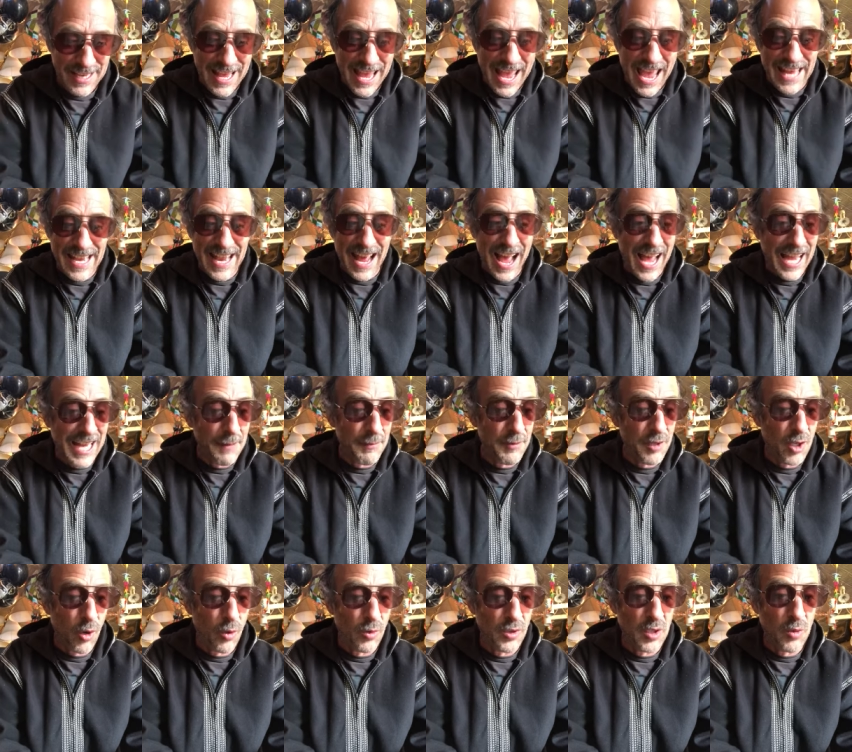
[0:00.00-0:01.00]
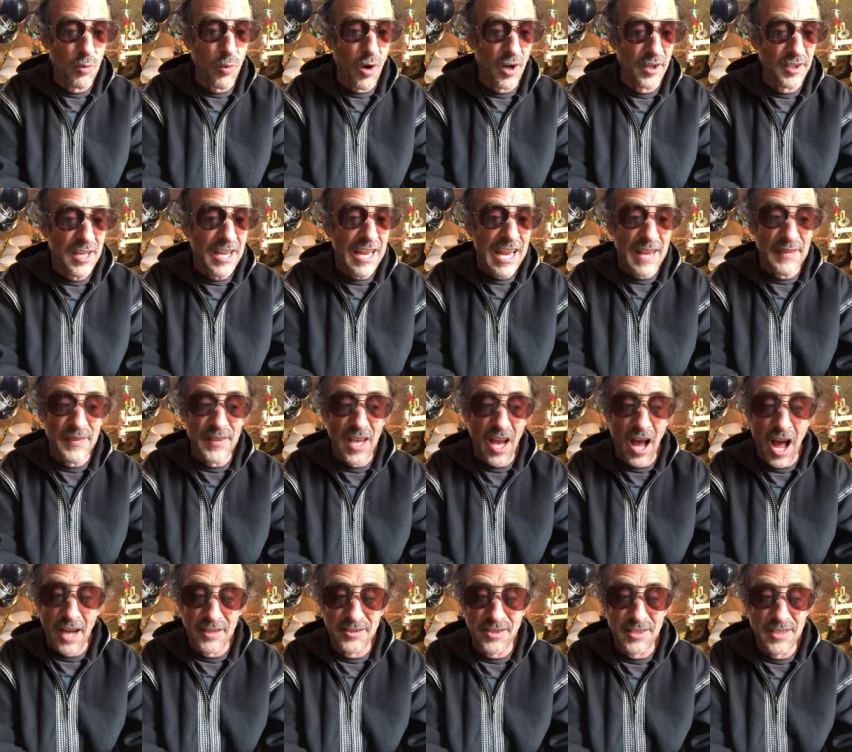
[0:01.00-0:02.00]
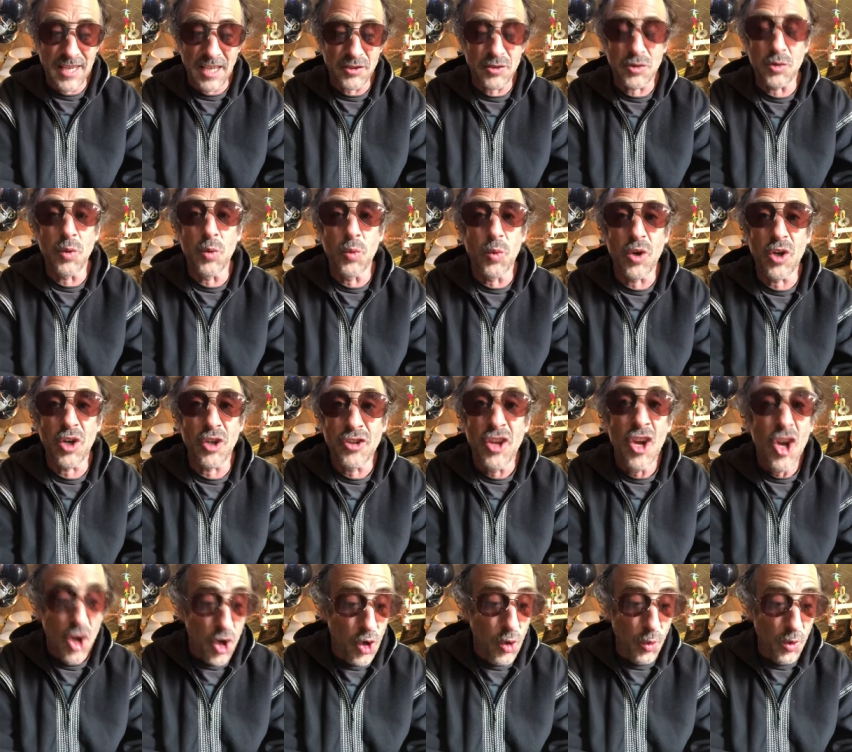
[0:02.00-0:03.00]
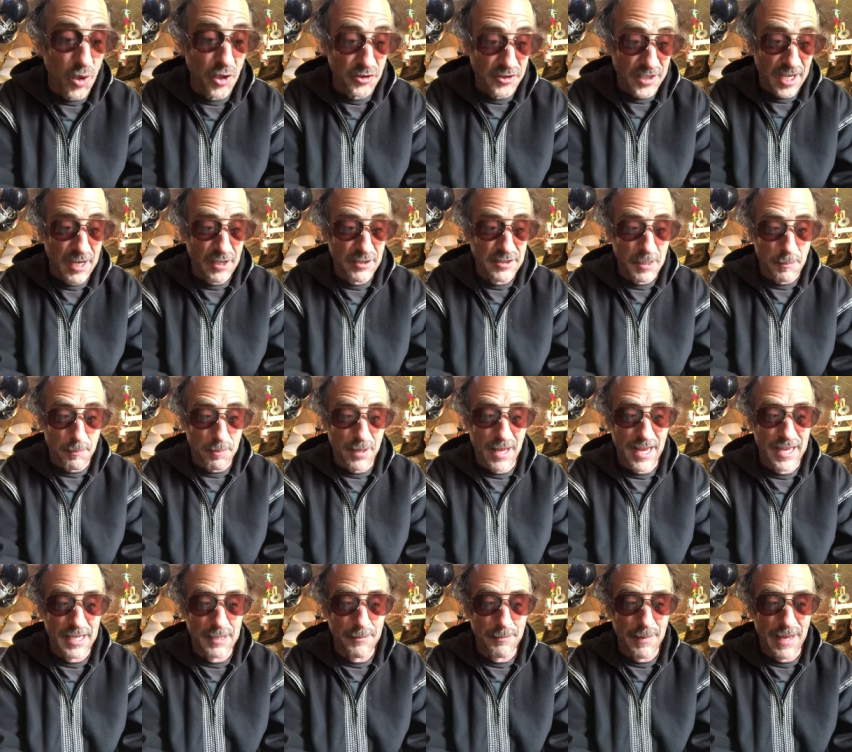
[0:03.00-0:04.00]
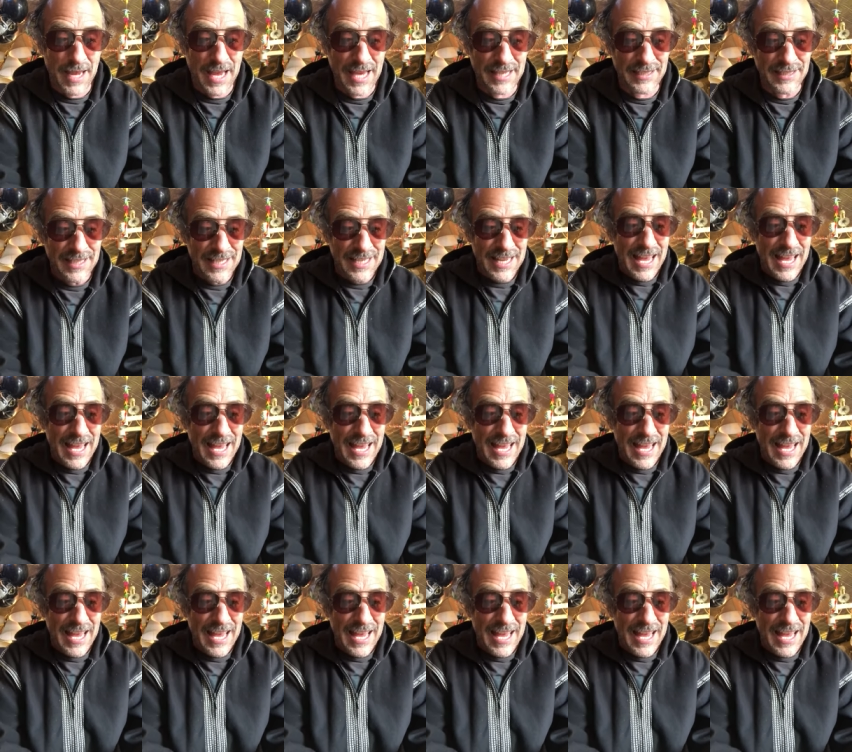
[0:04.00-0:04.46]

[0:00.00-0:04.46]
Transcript: and I am the only one in the Occidental world who will dare to play it, man,